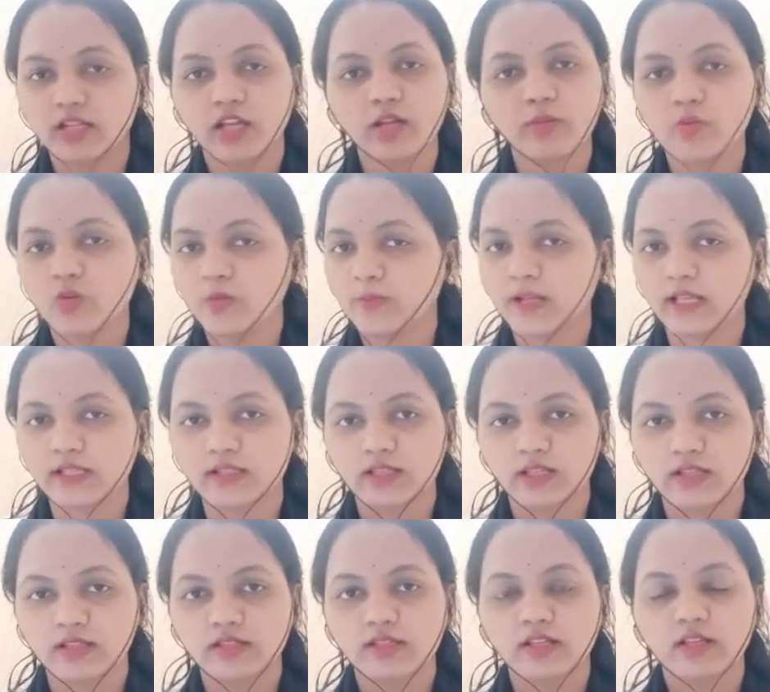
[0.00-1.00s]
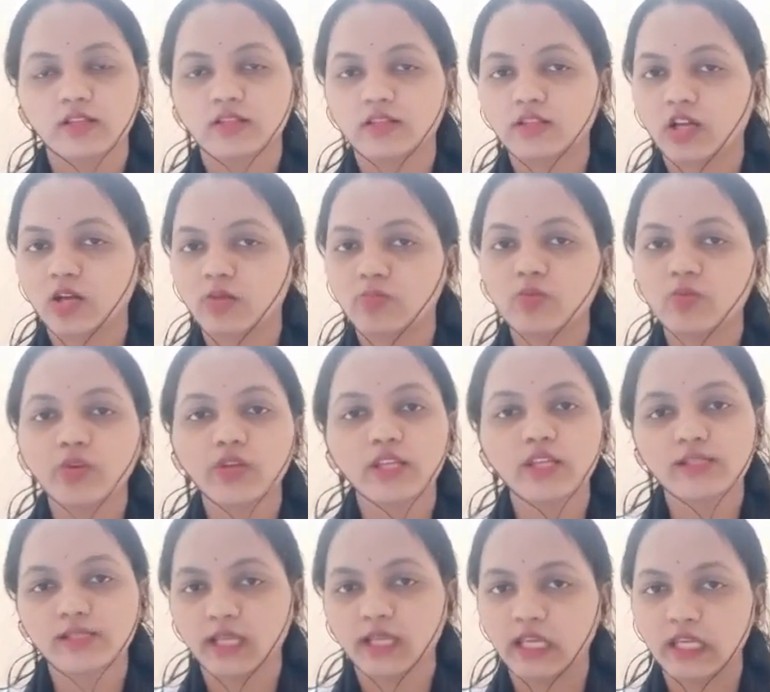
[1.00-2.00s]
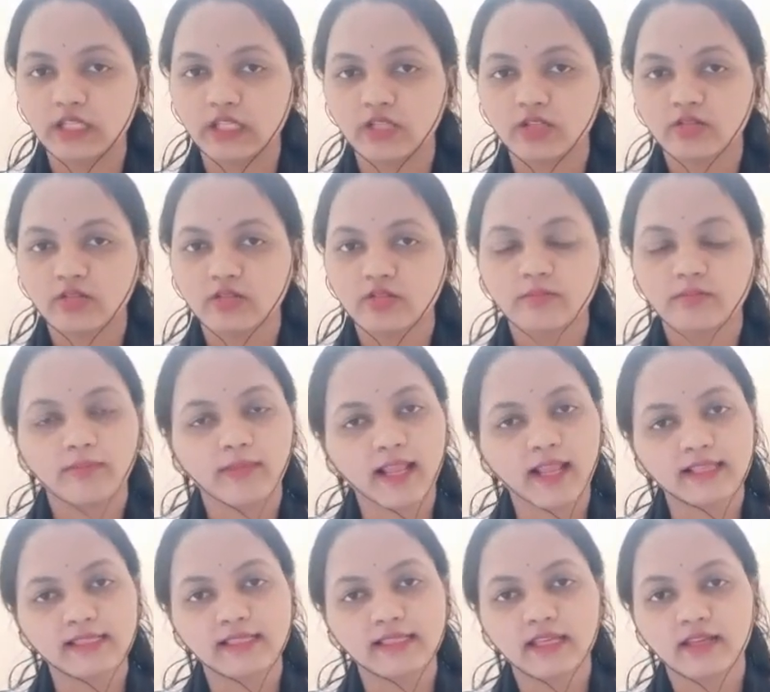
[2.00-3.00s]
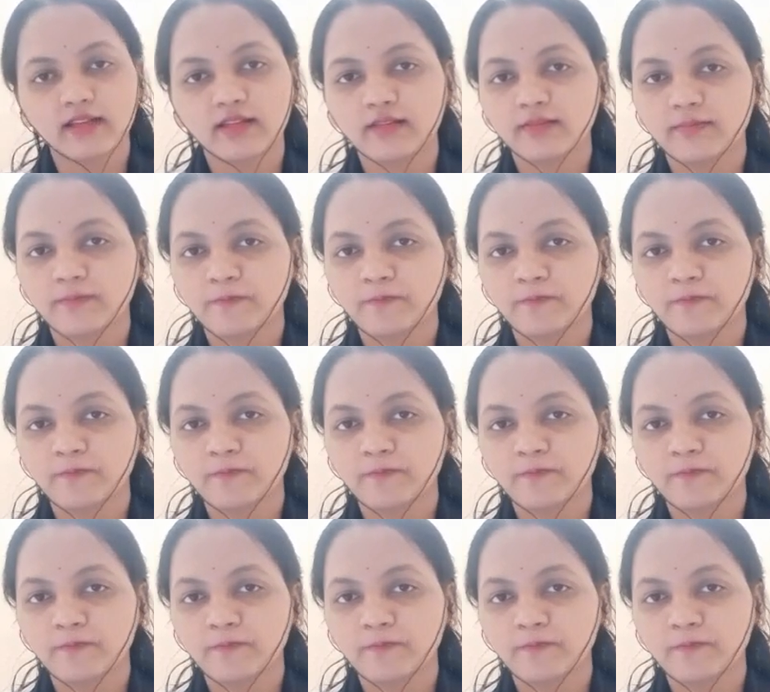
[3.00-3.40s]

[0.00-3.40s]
Thermoplastics. Thermo is heat. Plastic.